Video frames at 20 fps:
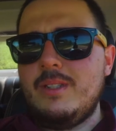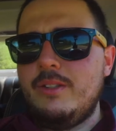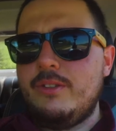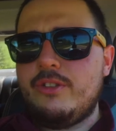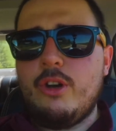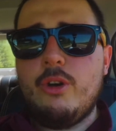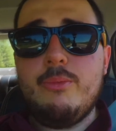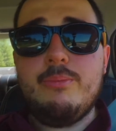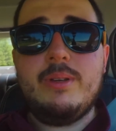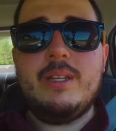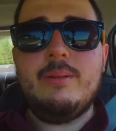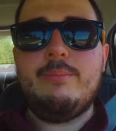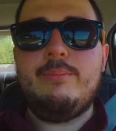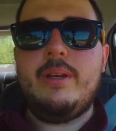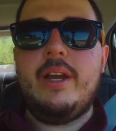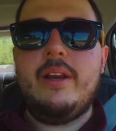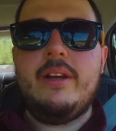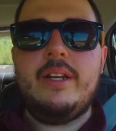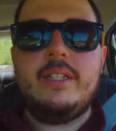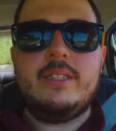Don't be
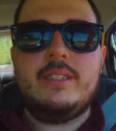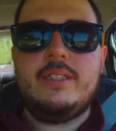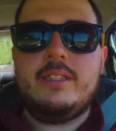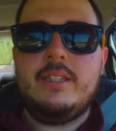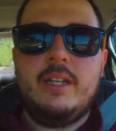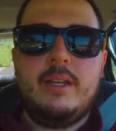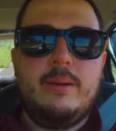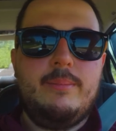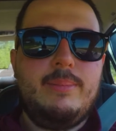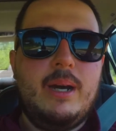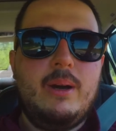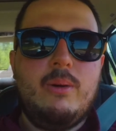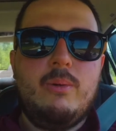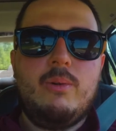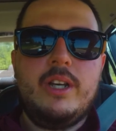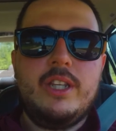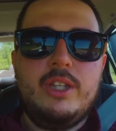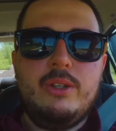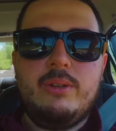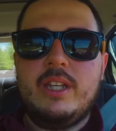embarrassed about
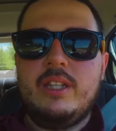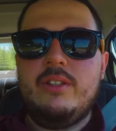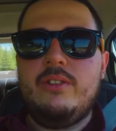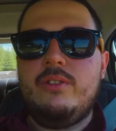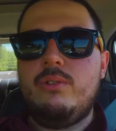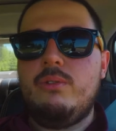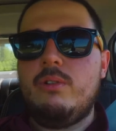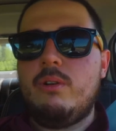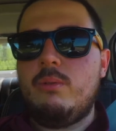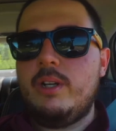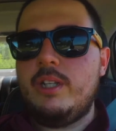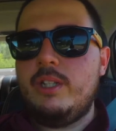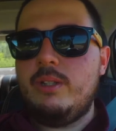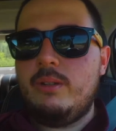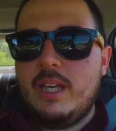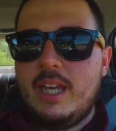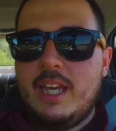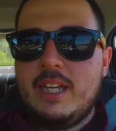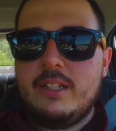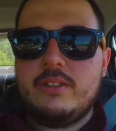what you can do or what you
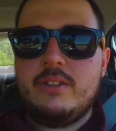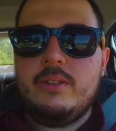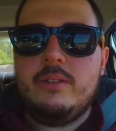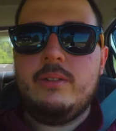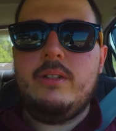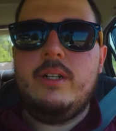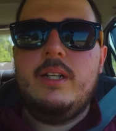can't do.